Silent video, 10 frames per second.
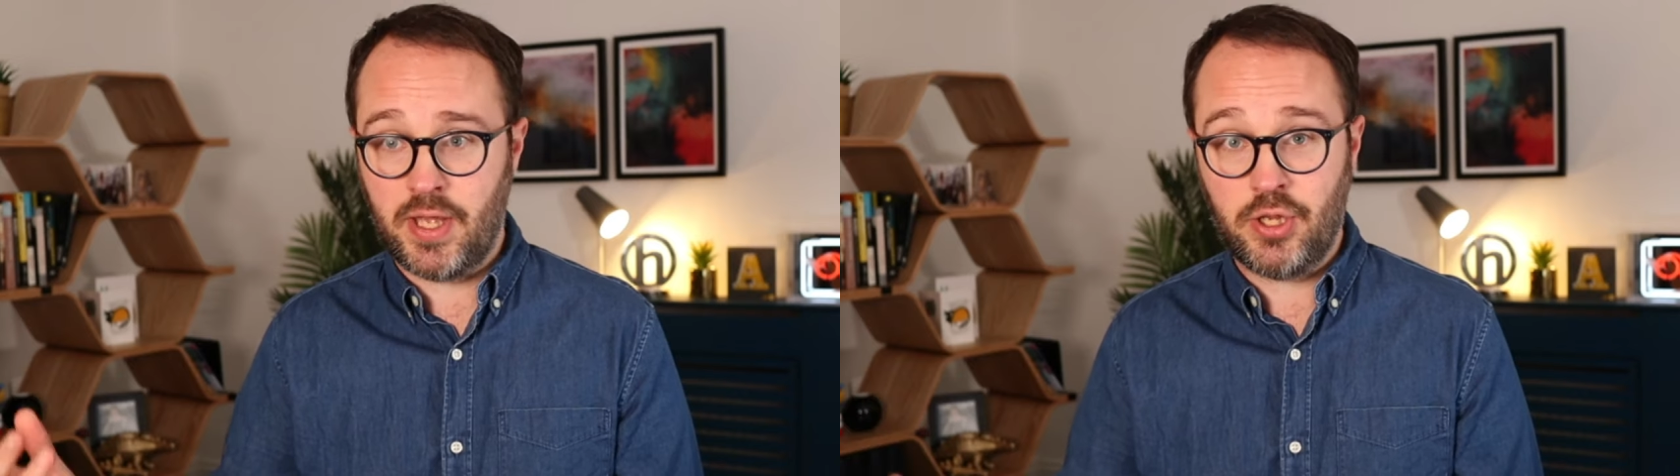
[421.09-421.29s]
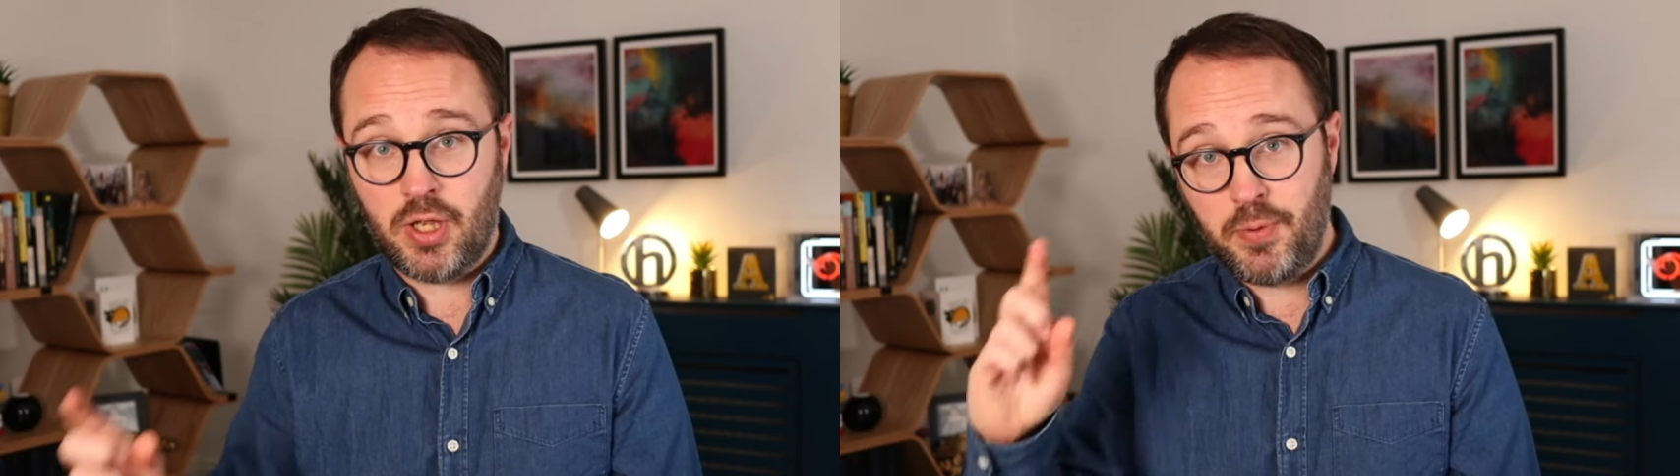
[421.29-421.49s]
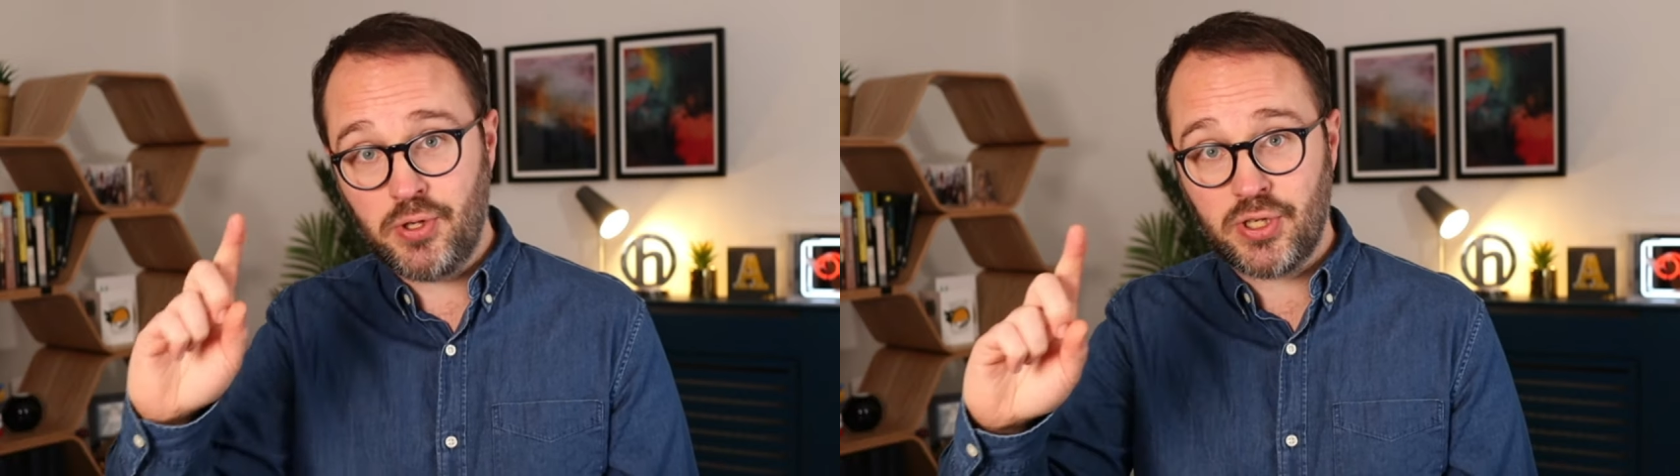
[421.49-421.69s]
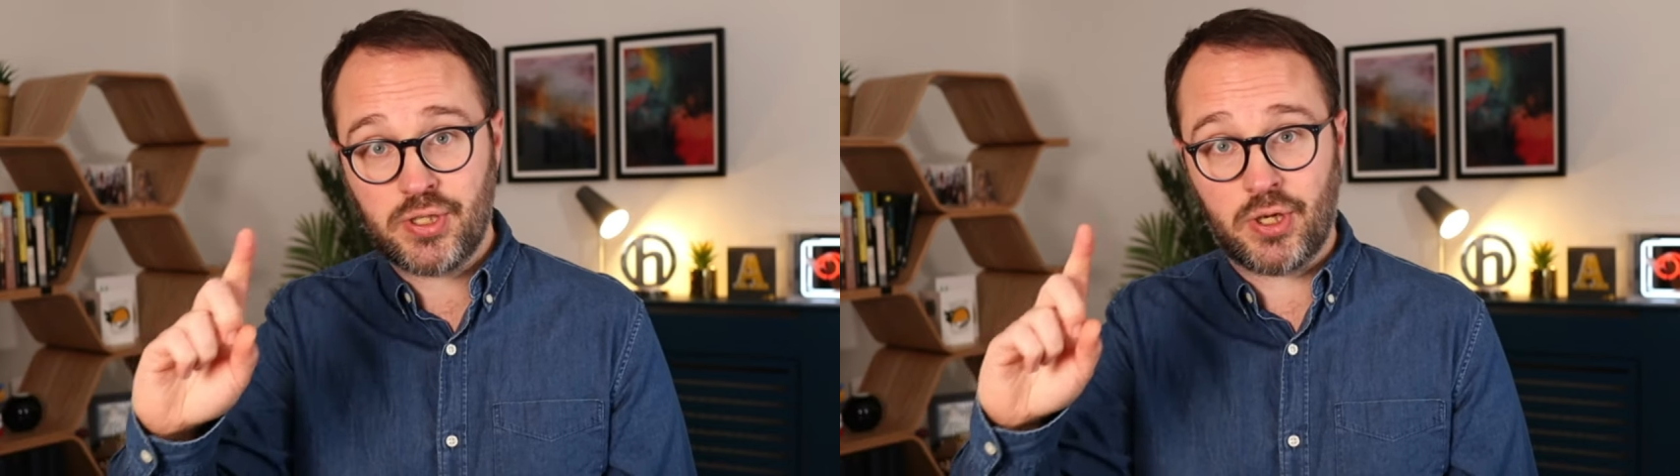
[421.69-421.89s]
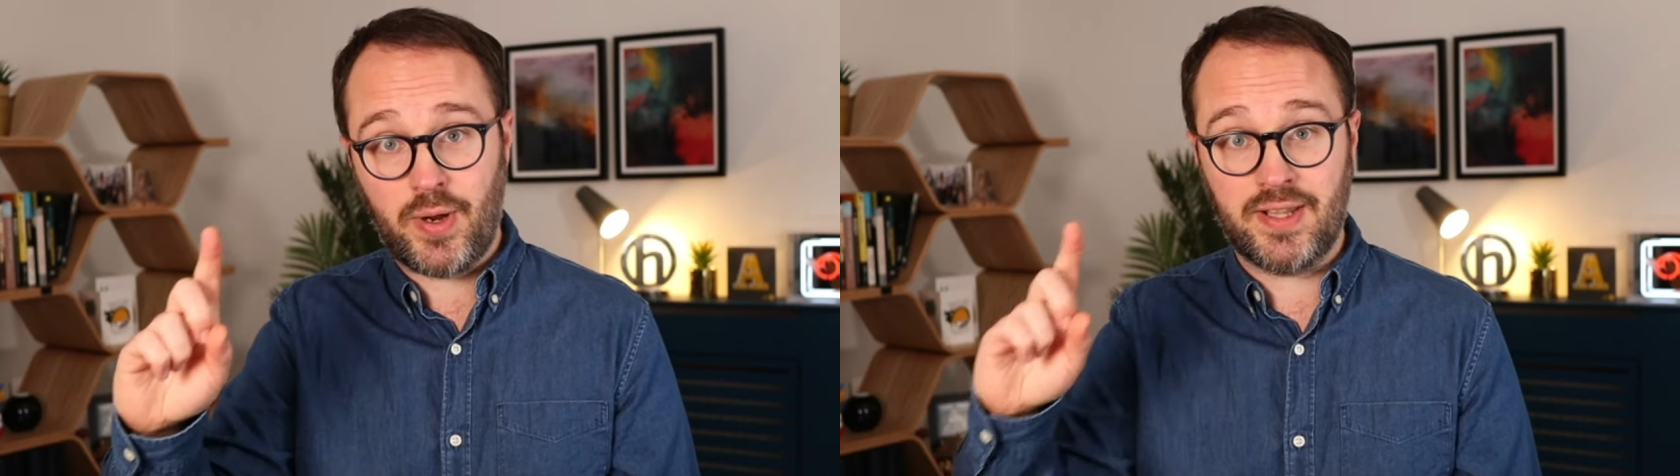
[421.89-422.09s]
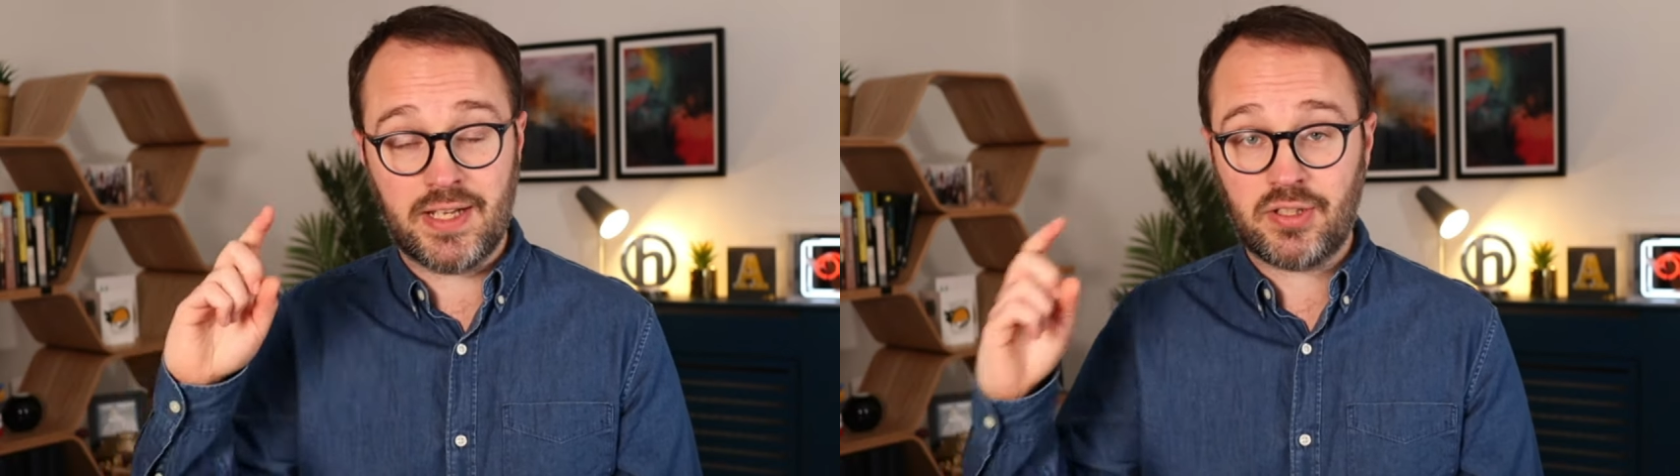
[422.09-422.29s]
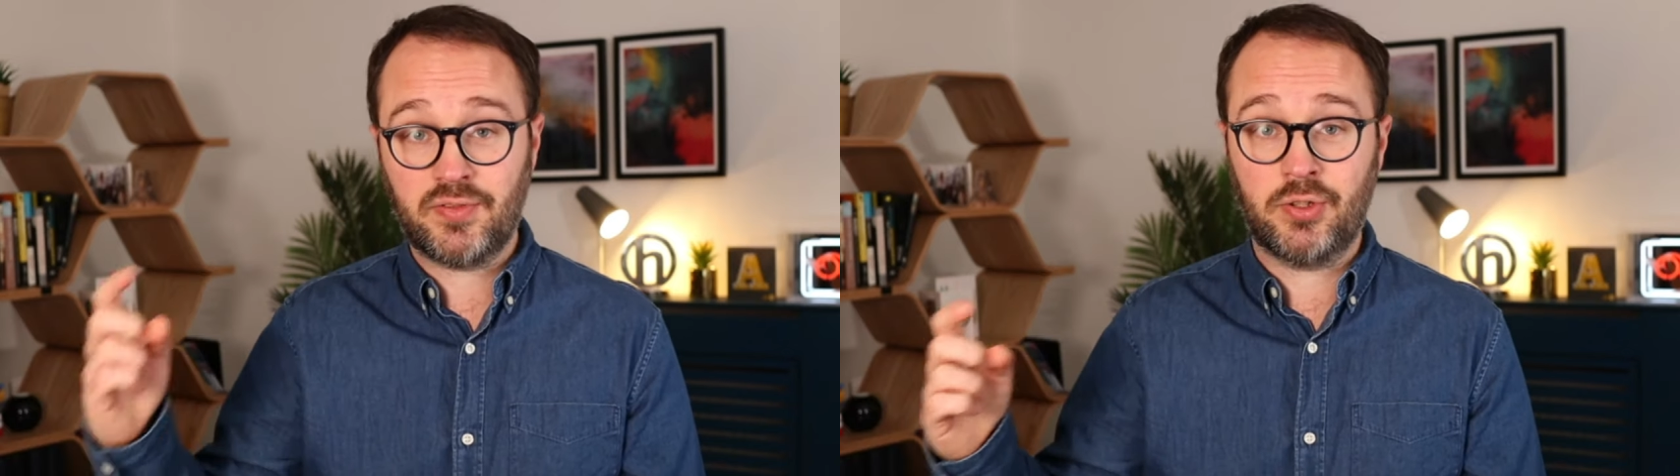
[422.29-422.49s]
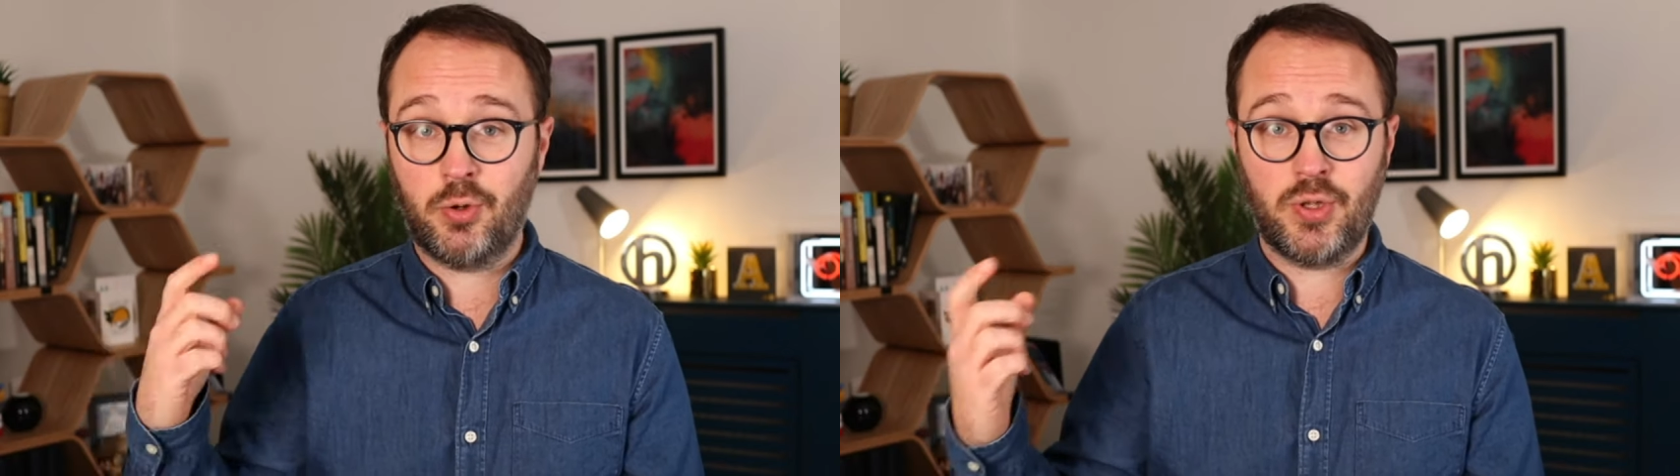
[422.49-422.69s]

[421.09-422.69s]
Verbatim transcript: You could put just £1. That's often all